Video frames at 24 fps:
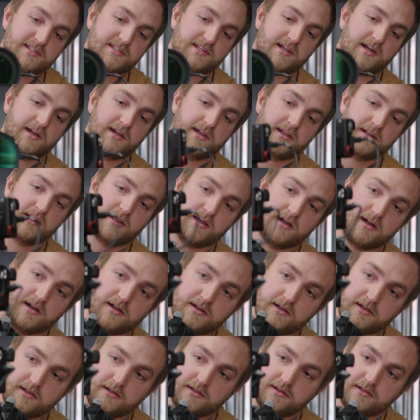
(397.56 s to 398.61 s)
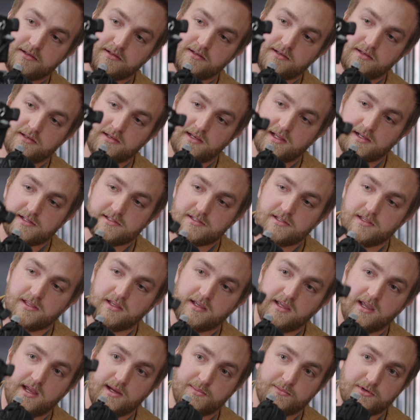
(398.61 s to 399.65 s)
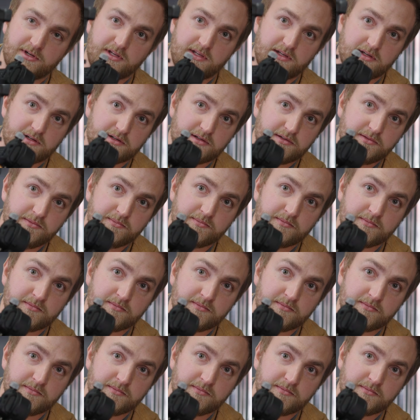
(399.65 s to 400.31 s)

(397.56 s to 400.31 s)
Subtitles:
side lock next to the camera here.